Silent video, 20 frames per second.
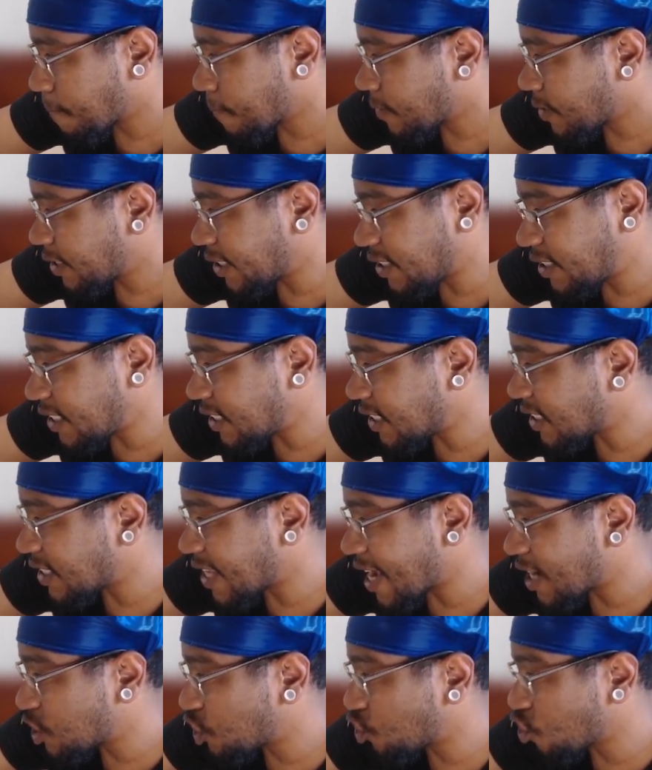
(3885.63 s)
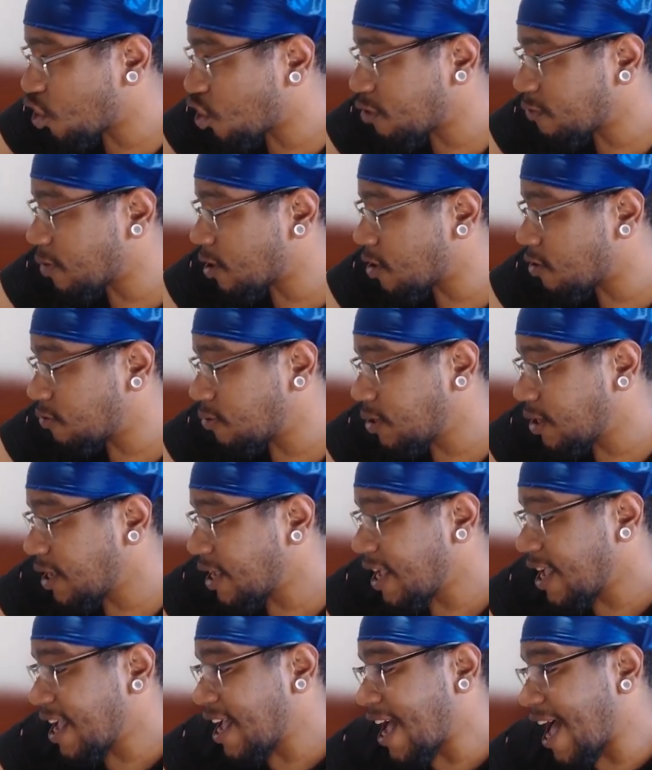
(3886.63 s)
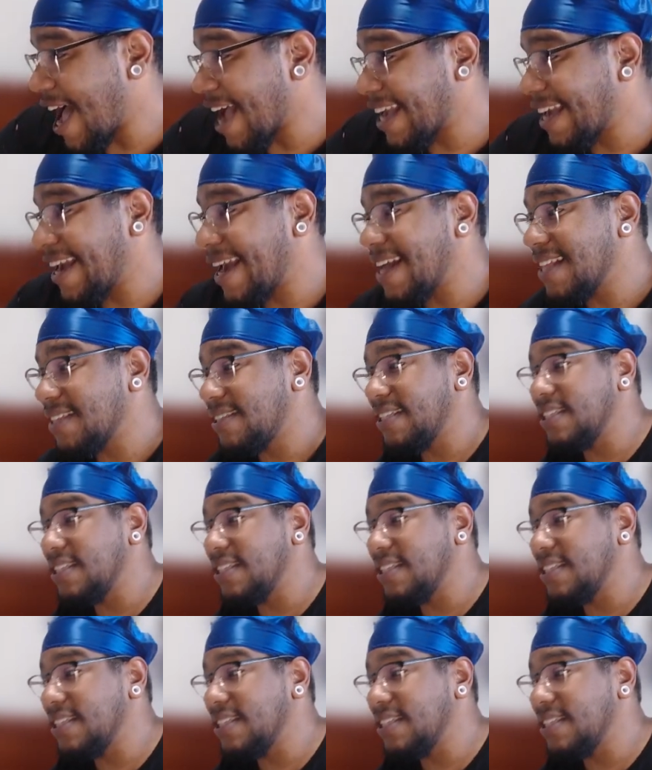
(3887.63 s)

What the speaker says: to see the next John, bro. I can't see